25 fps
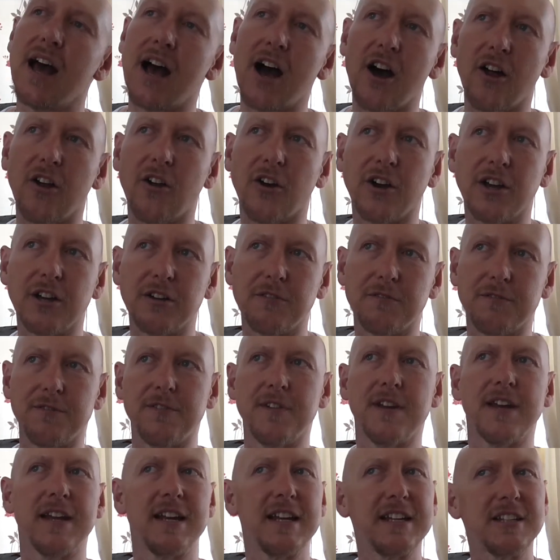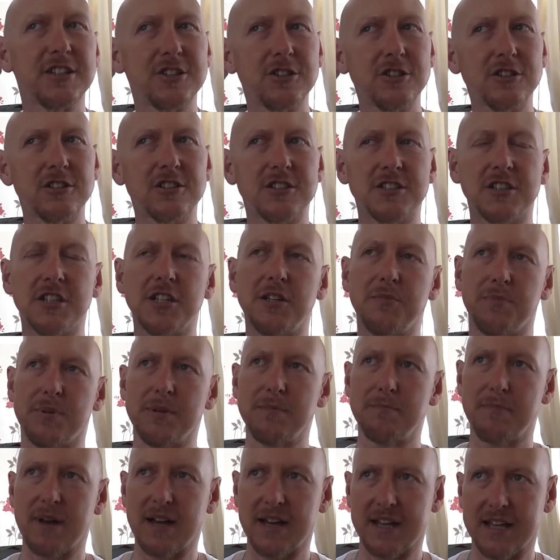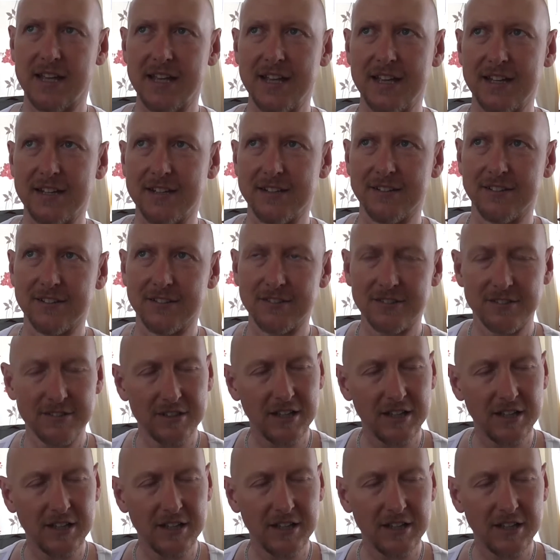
and I could feel it just seeping back in.